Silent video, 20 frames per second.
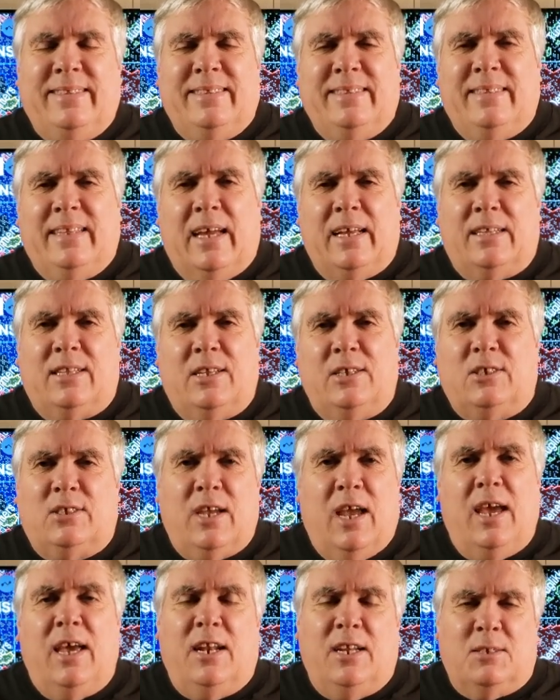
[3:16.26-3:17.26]
like to
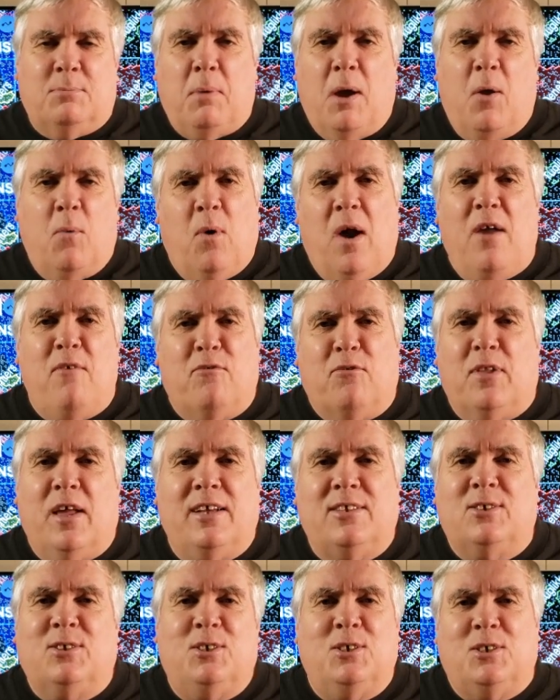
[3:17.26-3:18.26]
say, and as my wife
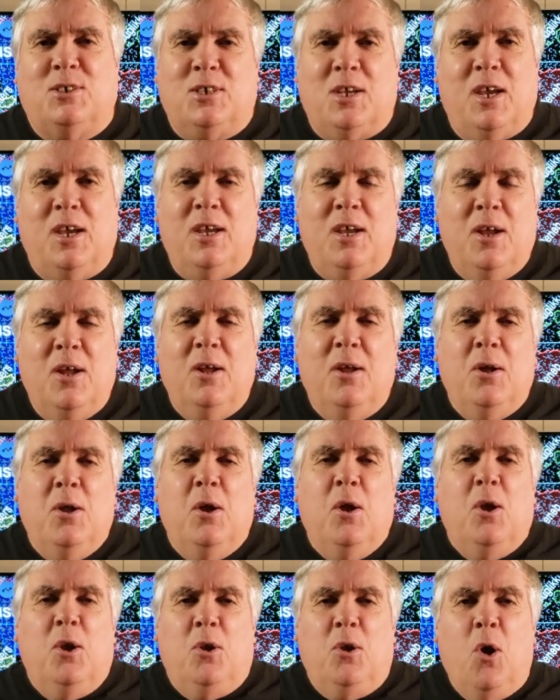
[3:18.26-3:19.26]
likes to say,
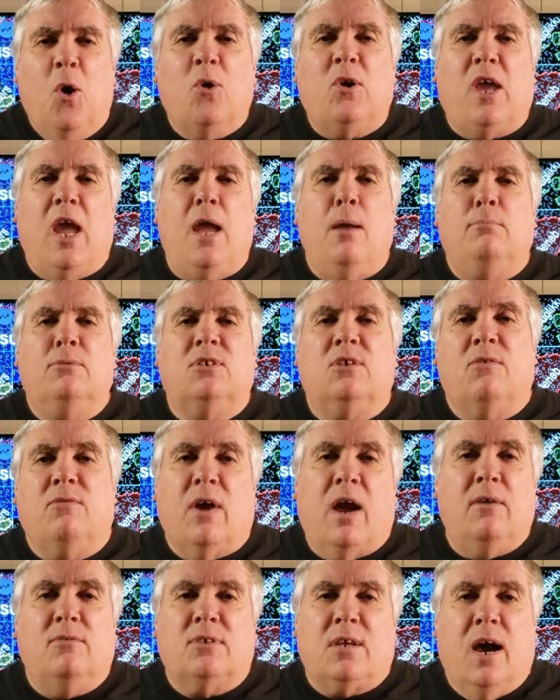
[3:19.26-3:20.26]
no game
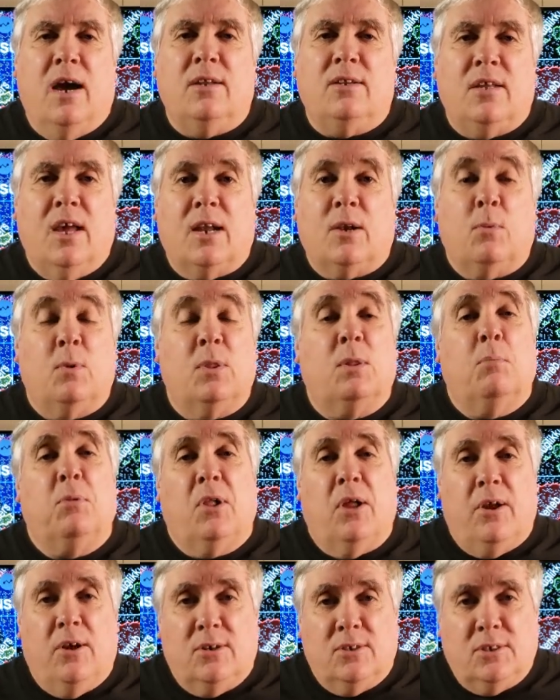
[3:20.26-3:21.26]
survives contact with the
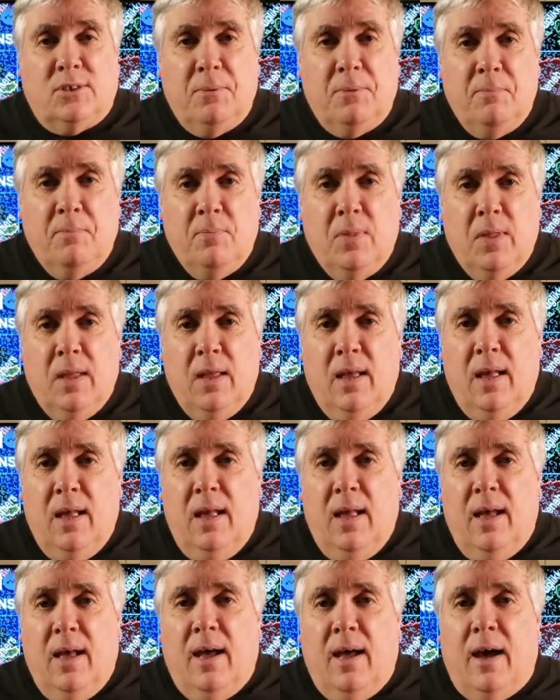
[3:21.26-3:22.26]
players.
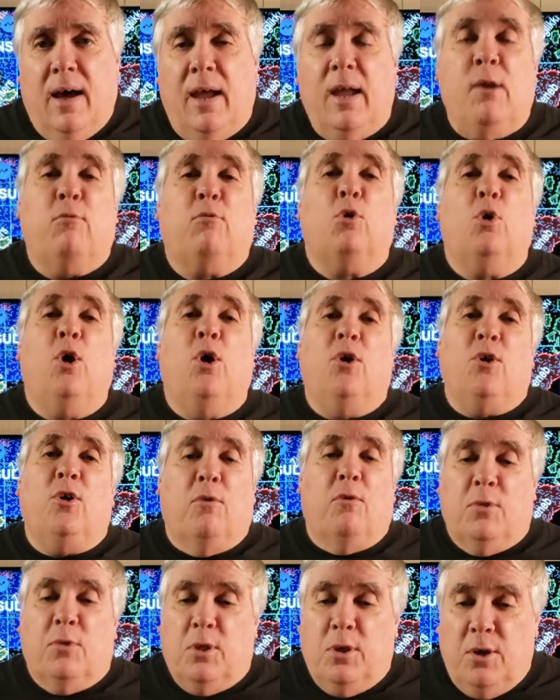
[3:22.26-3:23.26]
I have learned
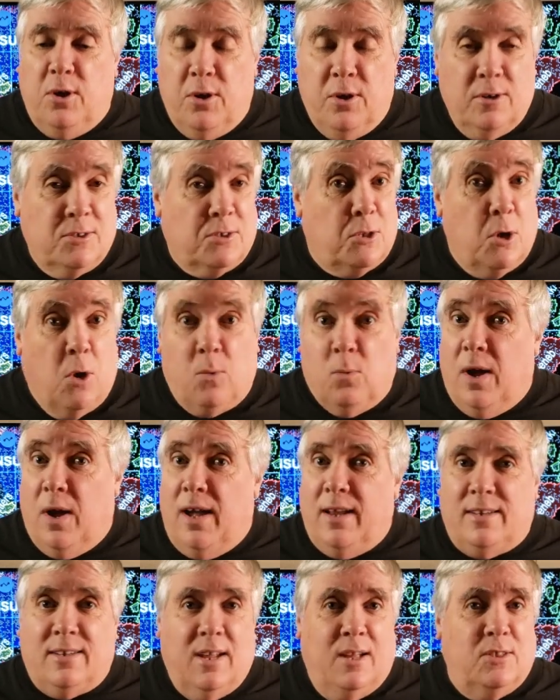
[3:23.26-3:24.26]
over the years, don't
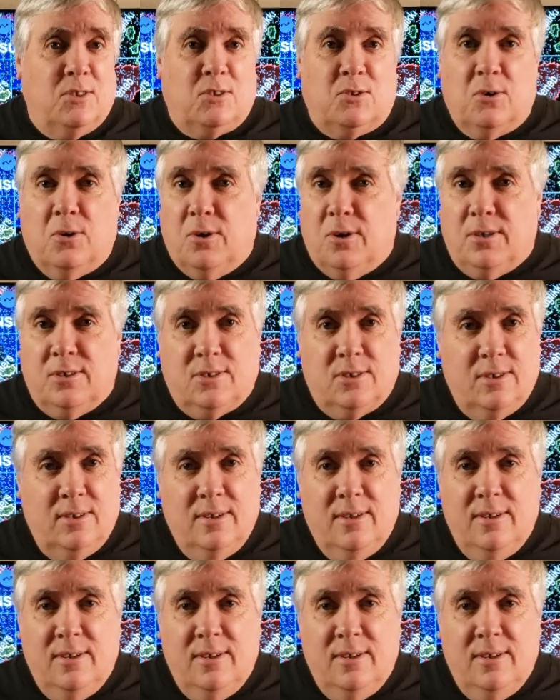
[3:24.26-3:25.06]
write 10 stories.